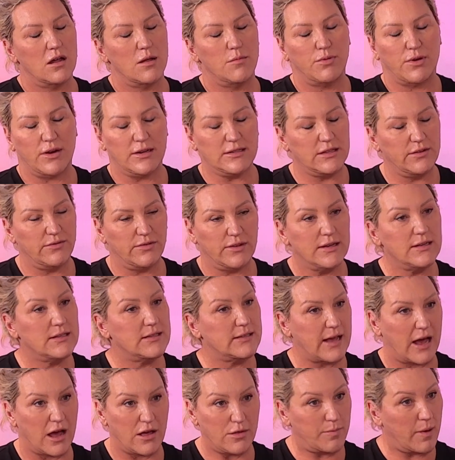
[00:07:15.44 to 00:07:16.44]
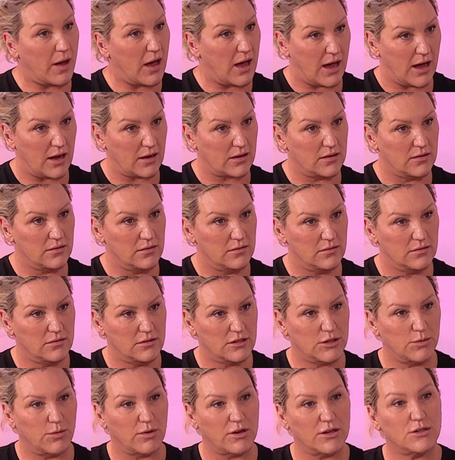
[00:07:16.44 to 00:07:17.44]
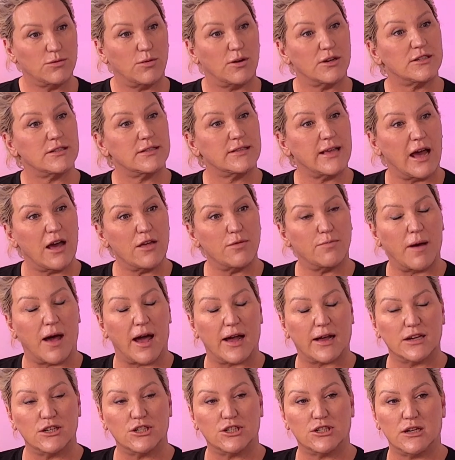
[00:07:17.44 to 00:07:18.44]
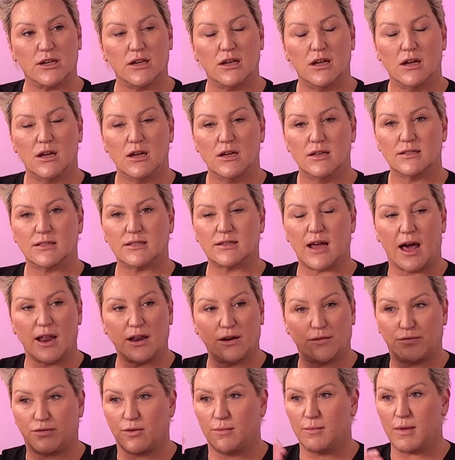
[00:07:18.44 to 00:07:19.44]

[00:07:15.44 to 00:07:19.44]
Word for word: impressively South Park. She wanted okay. to watch South Park, yes. and she started